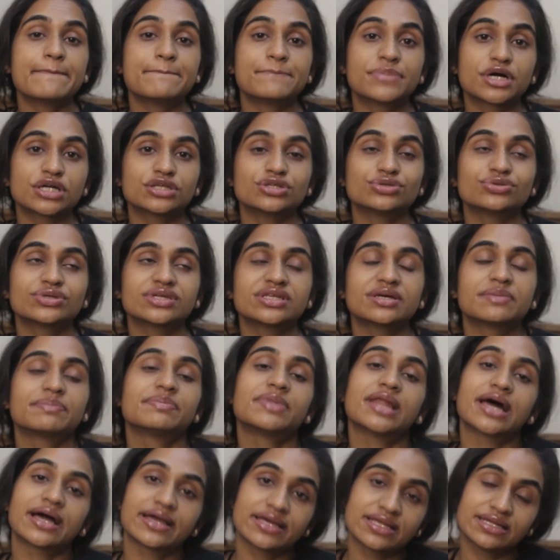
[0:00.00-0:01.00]
but you can
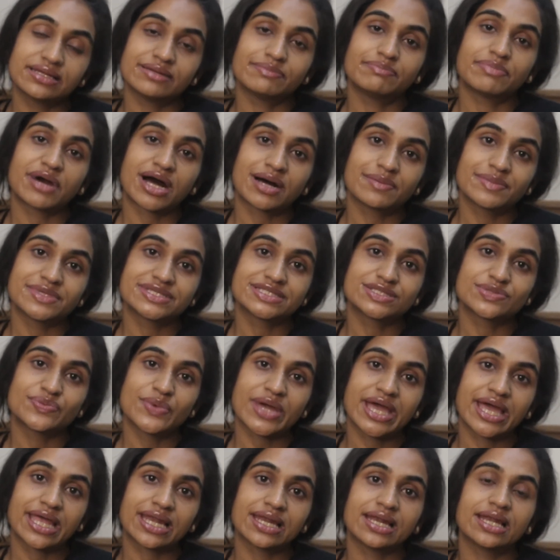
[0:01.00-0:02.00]
apply a lip balm as
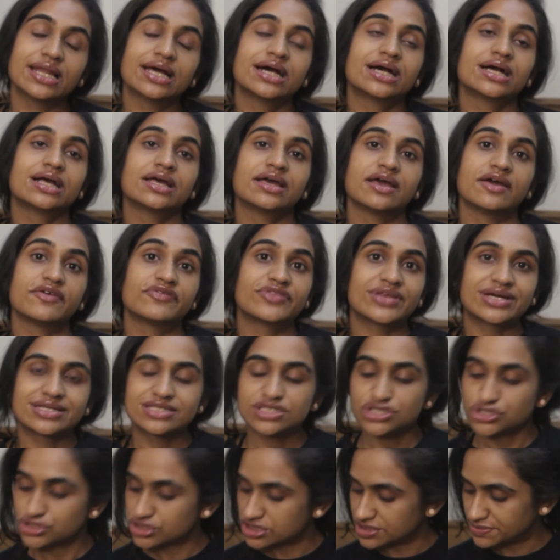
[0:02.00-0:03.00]
well if
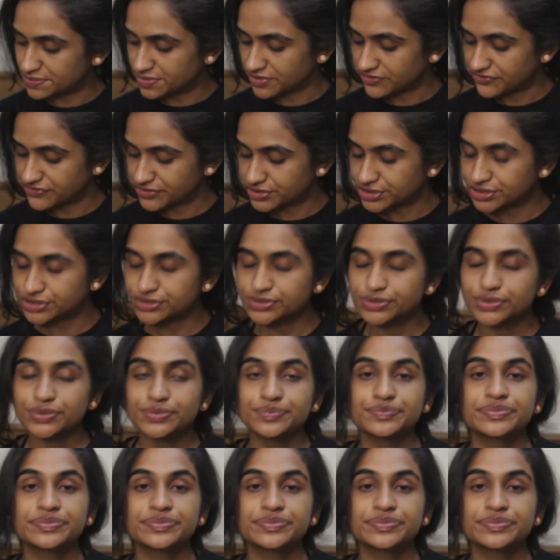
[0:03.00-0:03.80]
that's cheaper for you.